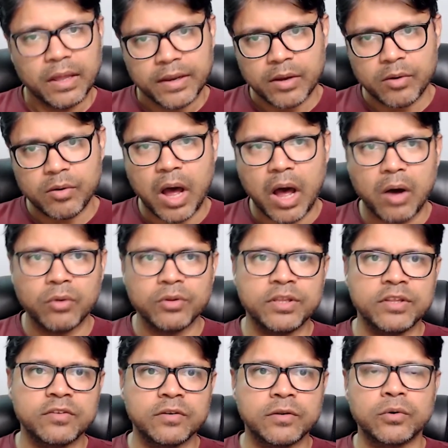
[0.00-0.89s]
Now,
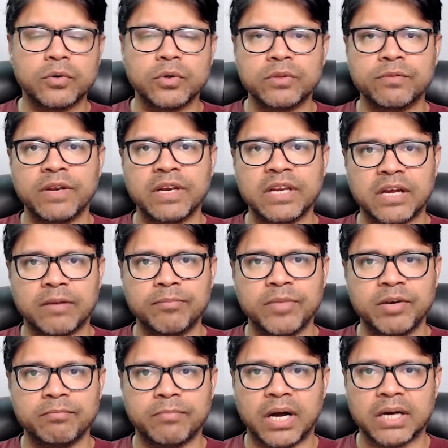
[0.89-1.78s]
how this growth will
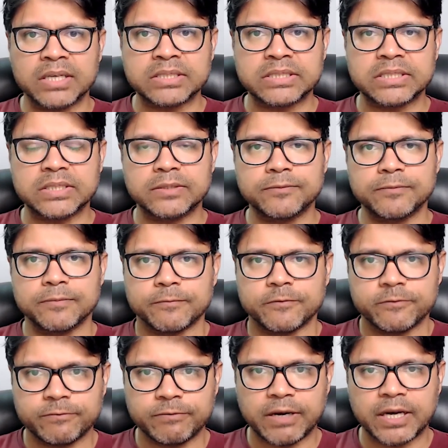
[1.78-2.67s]
come in Marksan
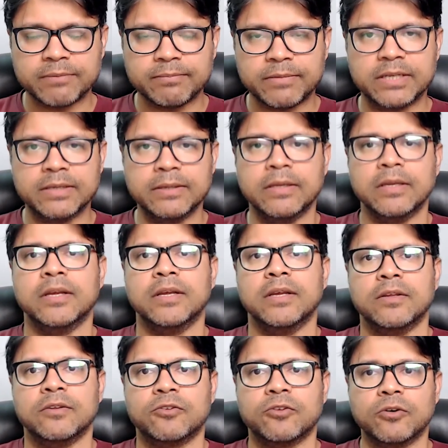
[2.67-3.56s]
Pharma?
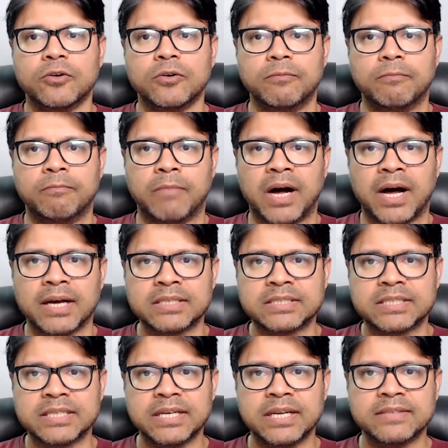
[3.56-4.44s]
So
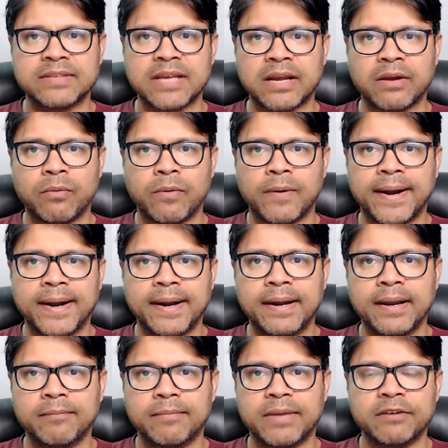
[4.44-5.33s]
Marksan has
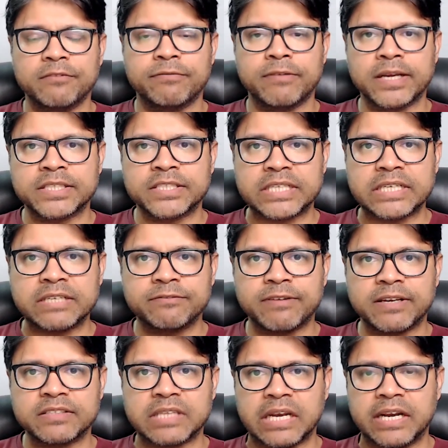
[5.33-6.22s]
acquired a manufacturing
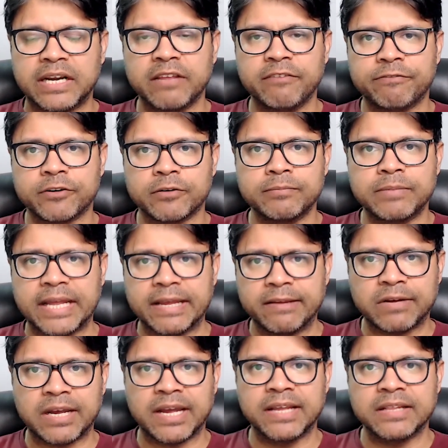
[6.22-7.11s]
facility from
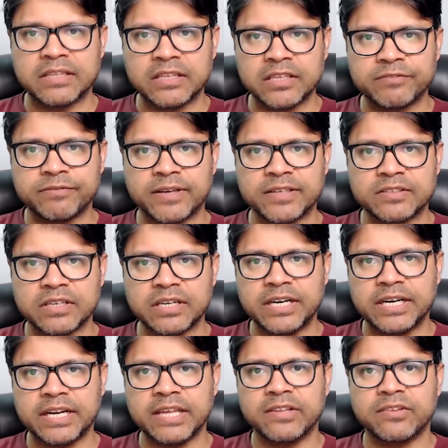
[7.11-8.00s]
Teva, and this
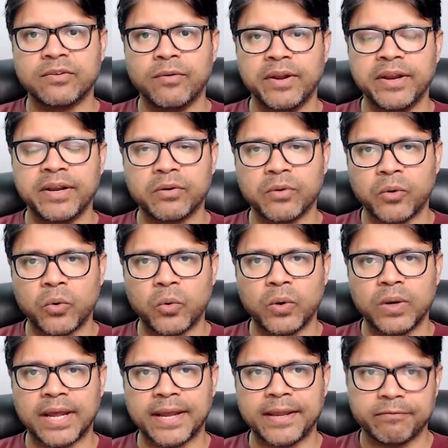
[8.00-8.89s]
facility is going to go
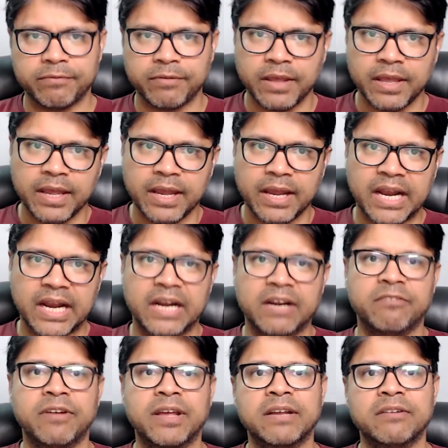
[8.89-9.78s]
live.
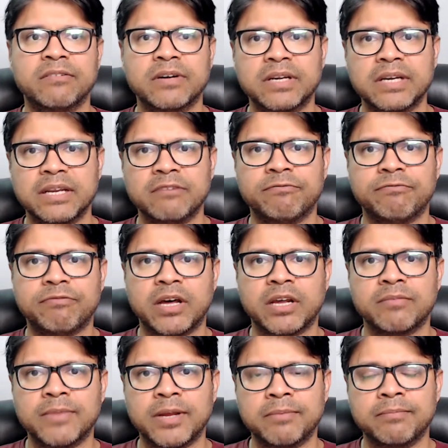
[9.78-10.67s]
And whenever in
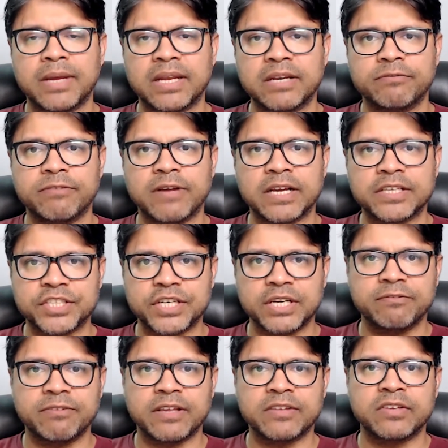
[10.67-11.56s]
pharma
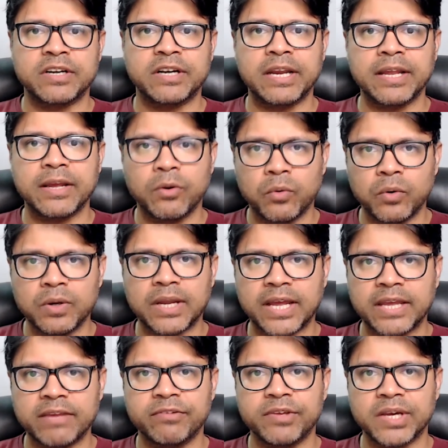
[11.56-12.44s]
manufacturing facility go
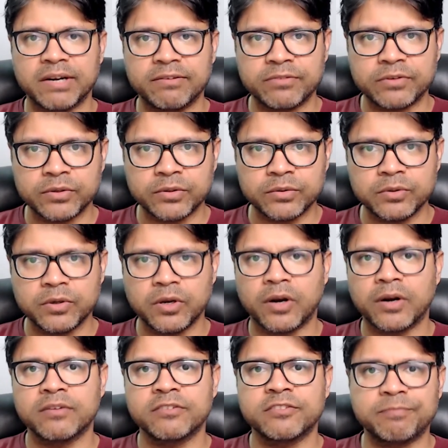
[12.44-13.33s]
live, you have to do a
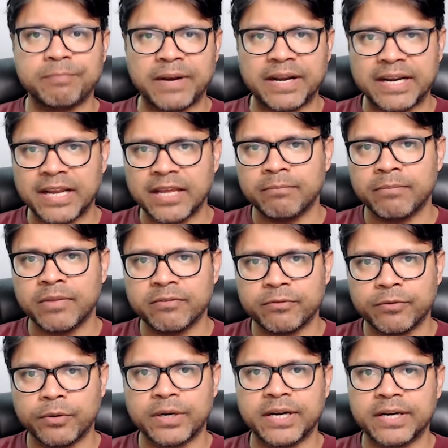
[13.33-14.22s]
lot of spending
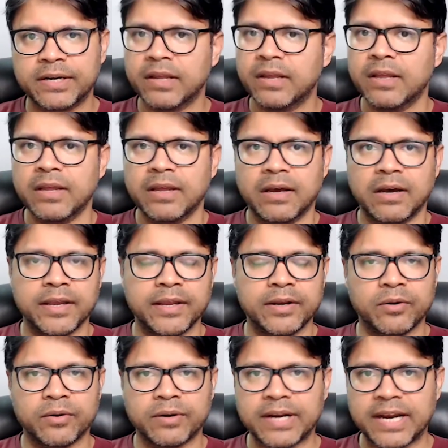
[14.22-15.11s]
before it,
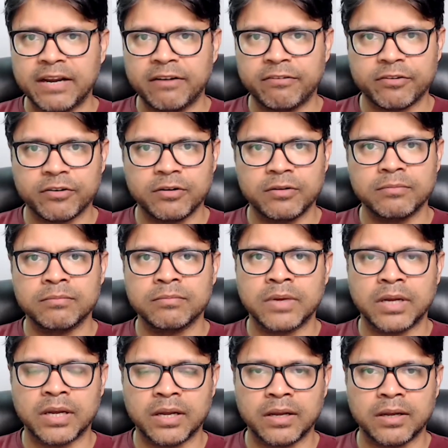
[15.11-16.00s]
right
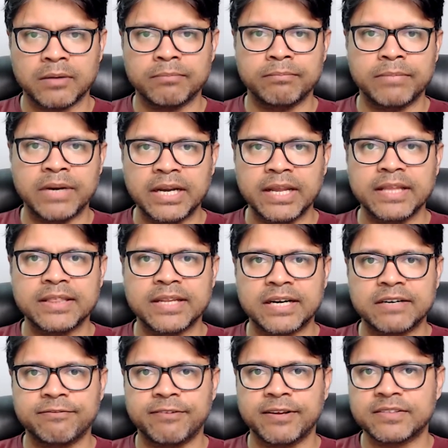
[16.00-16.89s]
from building
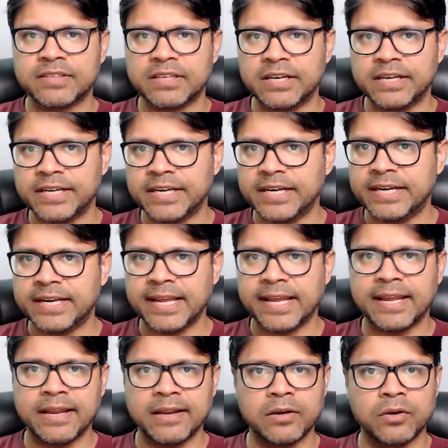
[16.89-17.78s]
that facility,
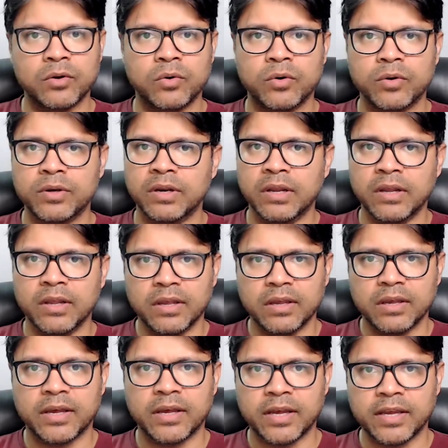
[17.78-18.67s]
taking loan,
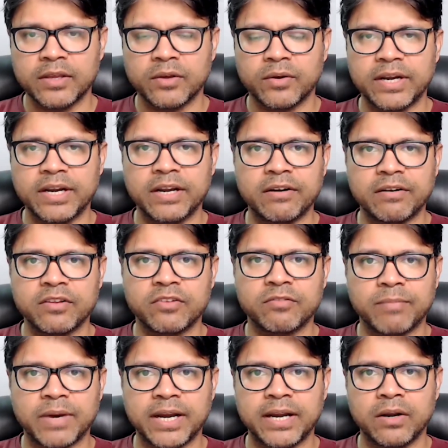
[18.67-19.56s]
your
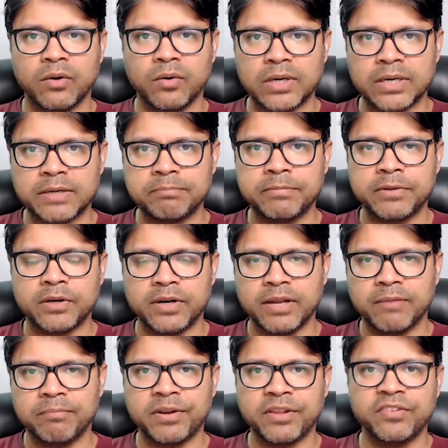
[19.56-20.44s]
interest might go up,
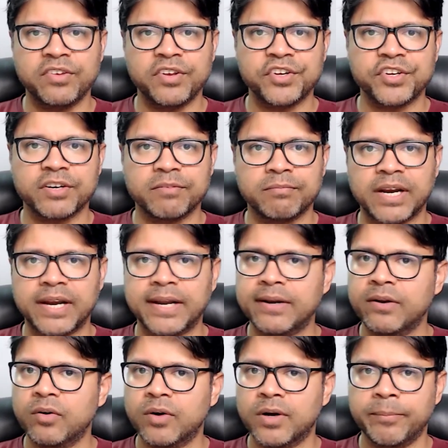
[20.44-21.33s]
your depreciation
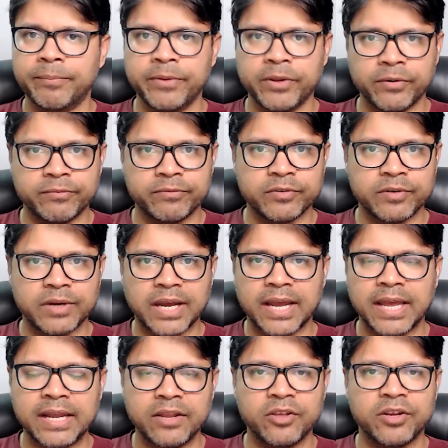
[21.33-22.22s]
might go up, you have to
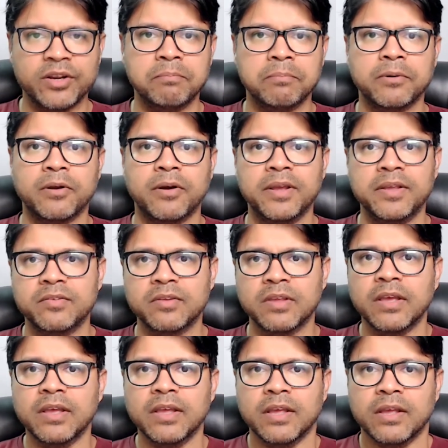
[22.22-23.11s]
hire your
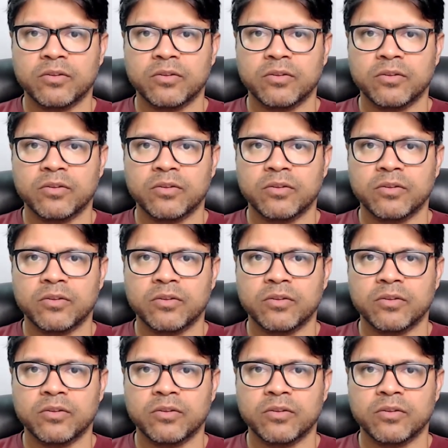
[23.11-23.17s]
employees.